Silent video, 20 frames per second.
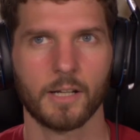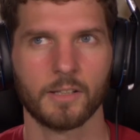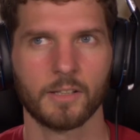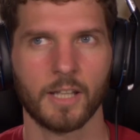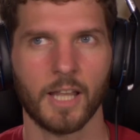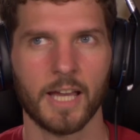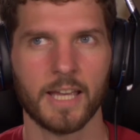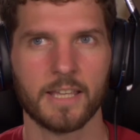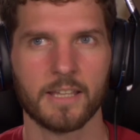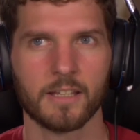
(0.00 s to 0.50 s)

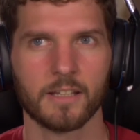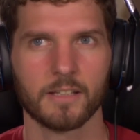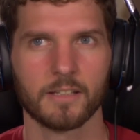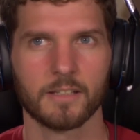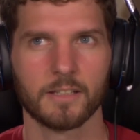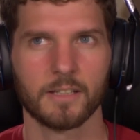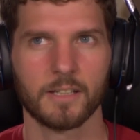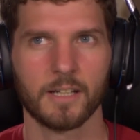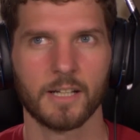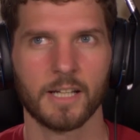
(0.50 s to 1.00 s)
like
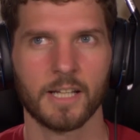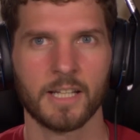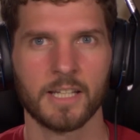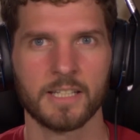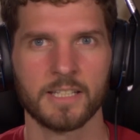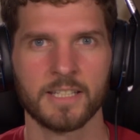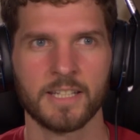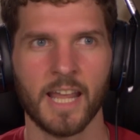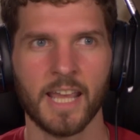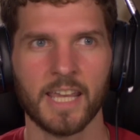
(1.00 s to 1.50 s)

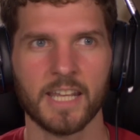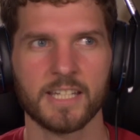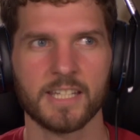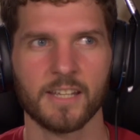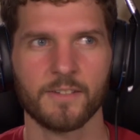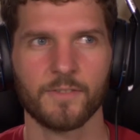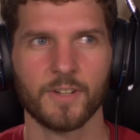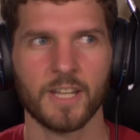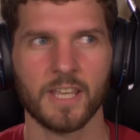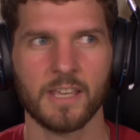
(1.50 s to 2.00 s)

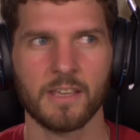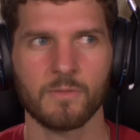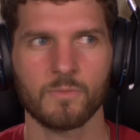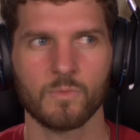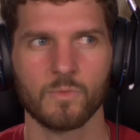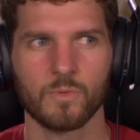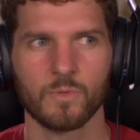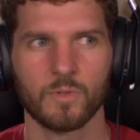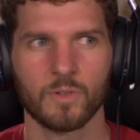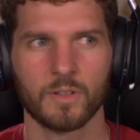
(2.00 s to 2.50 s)
negativity
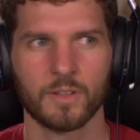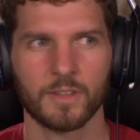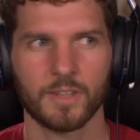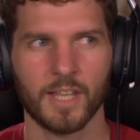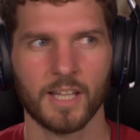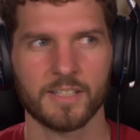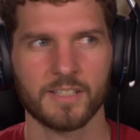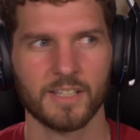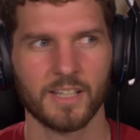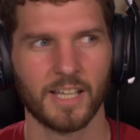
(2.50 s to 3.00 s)

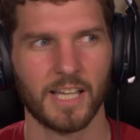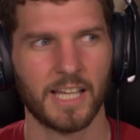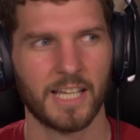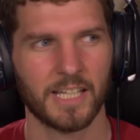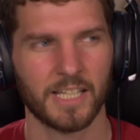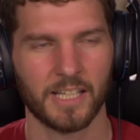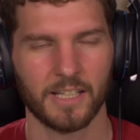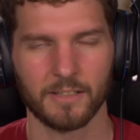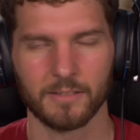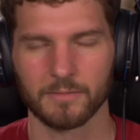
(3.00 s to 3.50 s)
that's
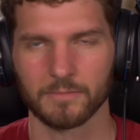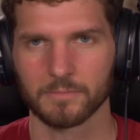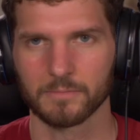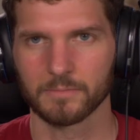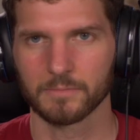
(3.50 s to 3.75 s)
kind of,